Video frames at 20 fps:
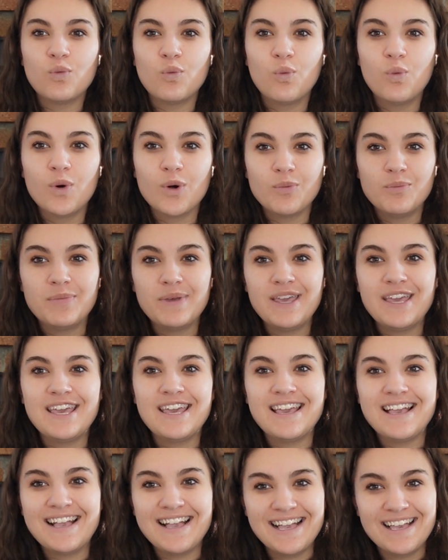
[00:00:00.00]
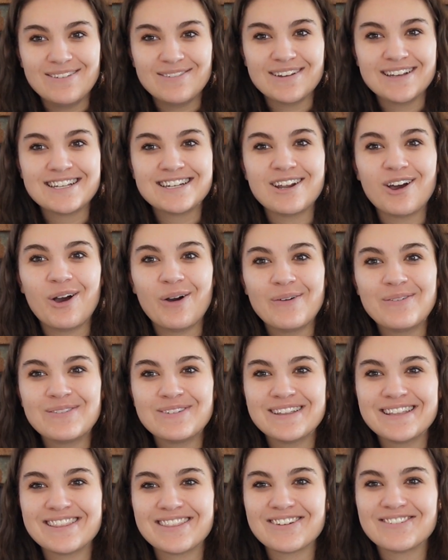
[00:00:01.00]
will be even.
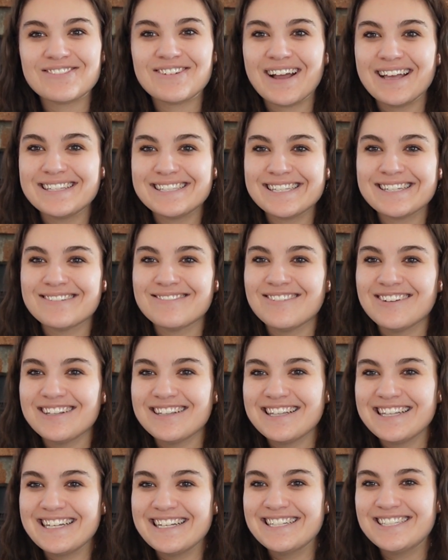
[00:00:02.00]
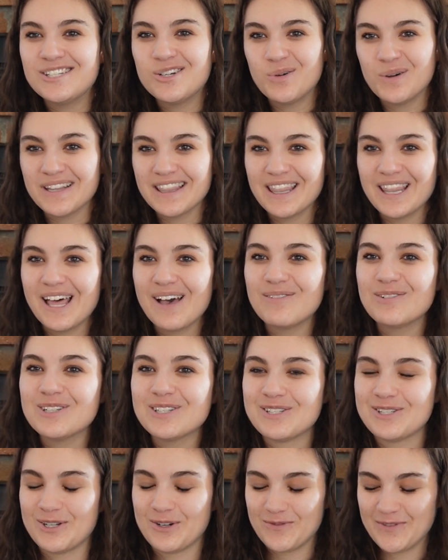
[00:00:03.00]
Hopefully the resin will lead to a level
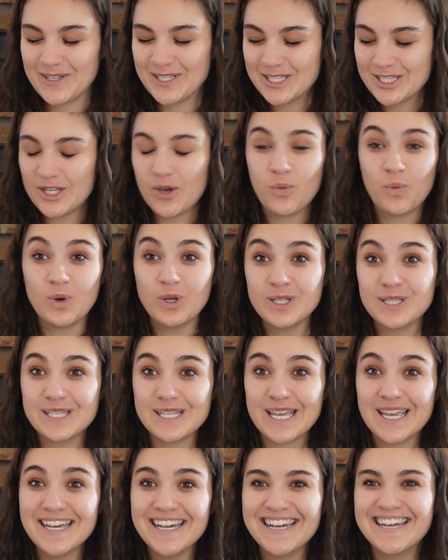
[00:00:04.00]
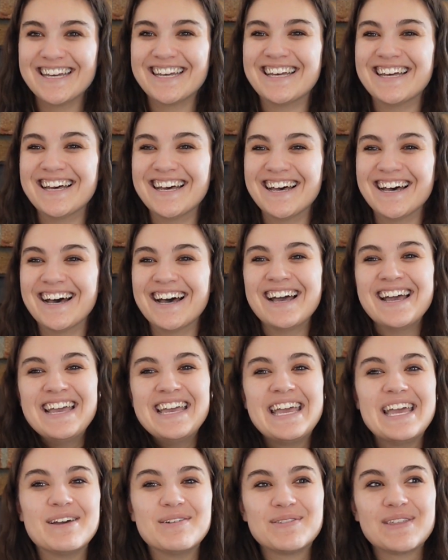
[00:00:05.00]
surface. So we'll see
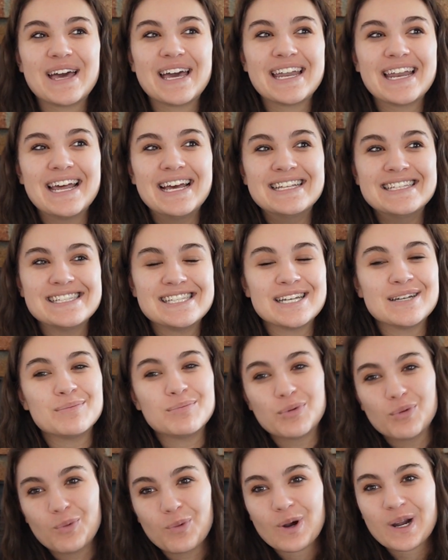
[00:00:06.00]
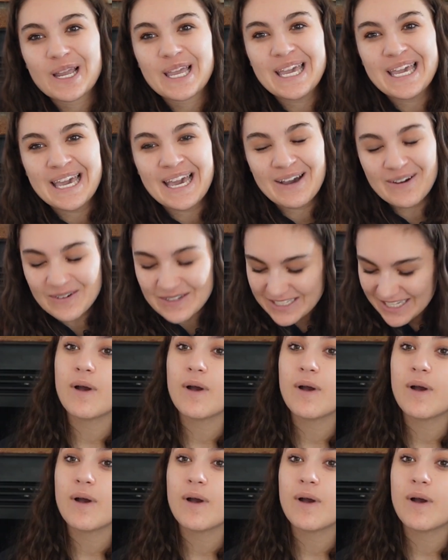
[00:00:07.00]
if that ends up working out.